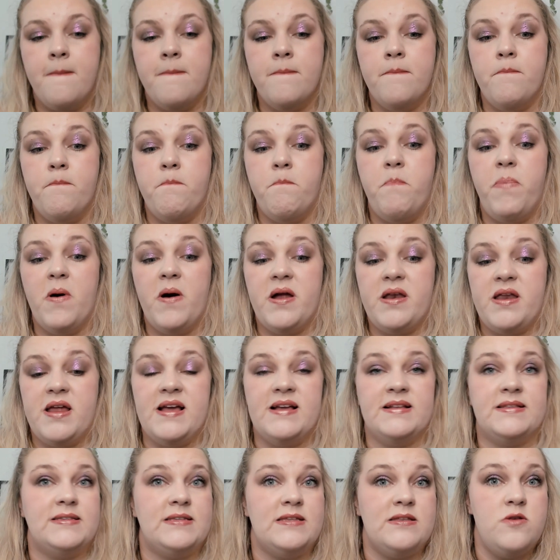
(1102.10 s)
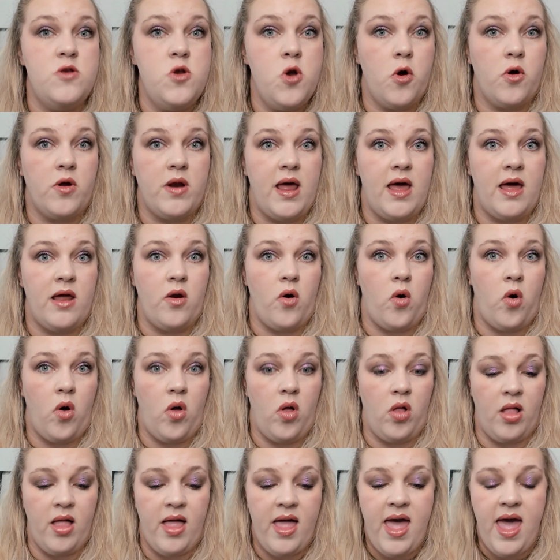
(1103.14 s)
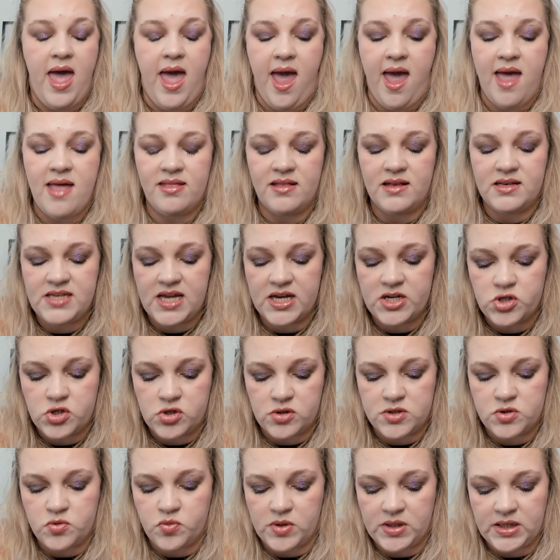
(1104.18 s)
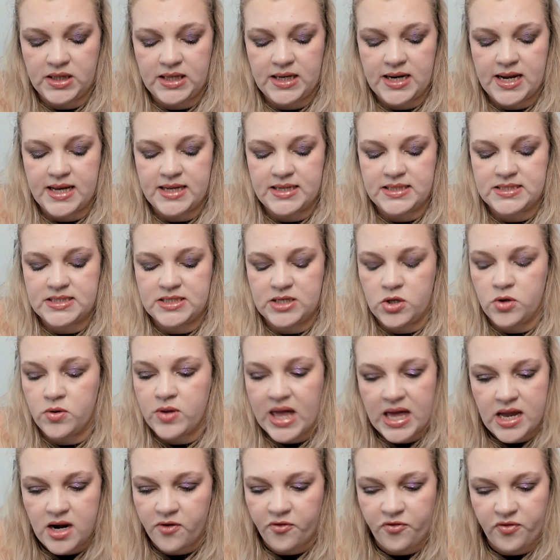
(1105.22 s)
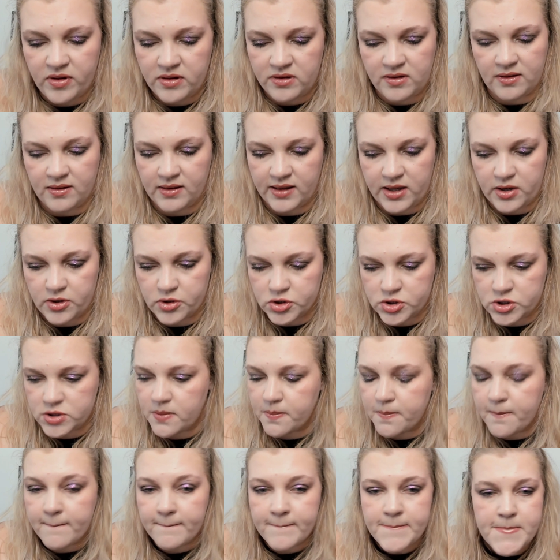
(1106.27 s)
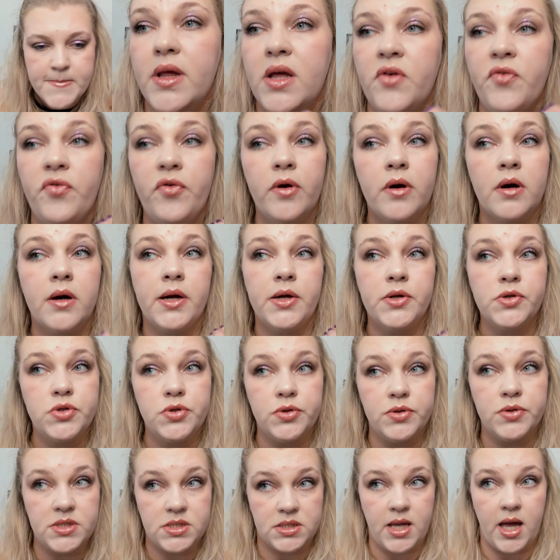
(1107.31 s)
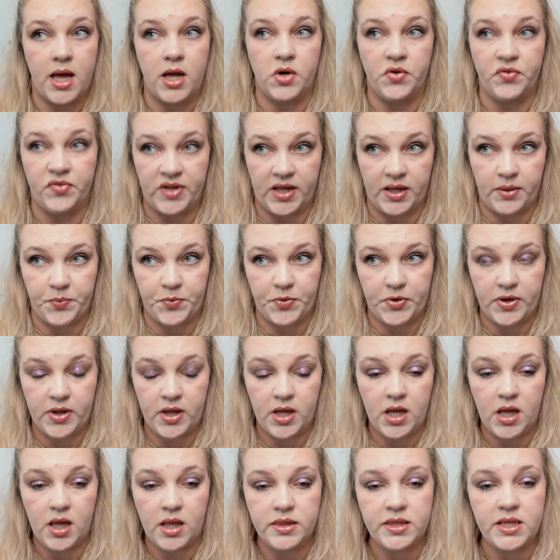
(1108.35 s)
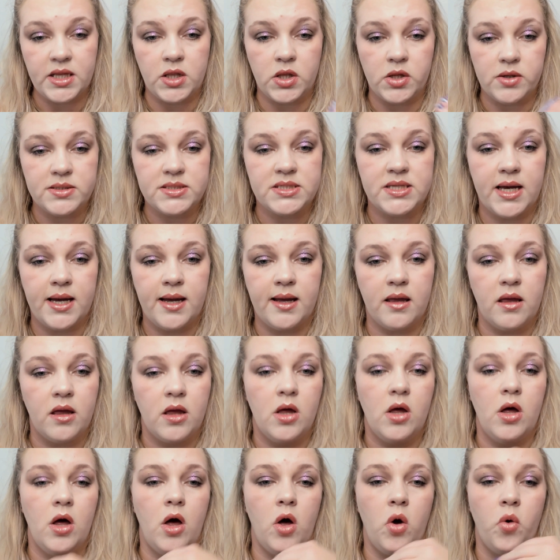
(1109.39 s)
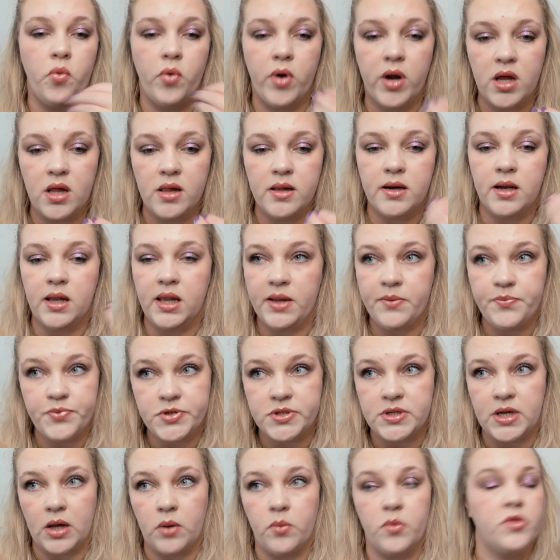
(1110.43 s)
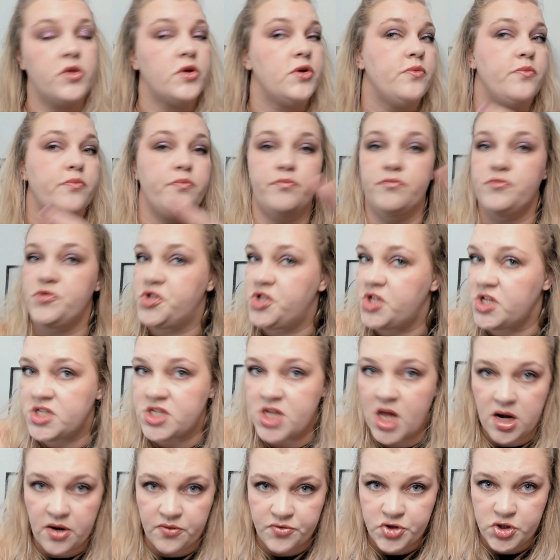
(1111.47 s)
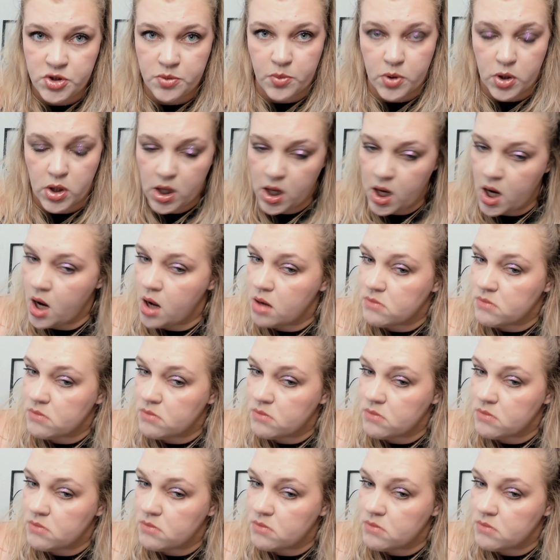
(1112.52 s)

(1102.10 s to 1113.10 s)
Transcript: but it's not at all. And the texture is really nice. You cannot feel the glitters. If you are into this kind of lip that looks like a regular lipstick with a shit ton of shimmer,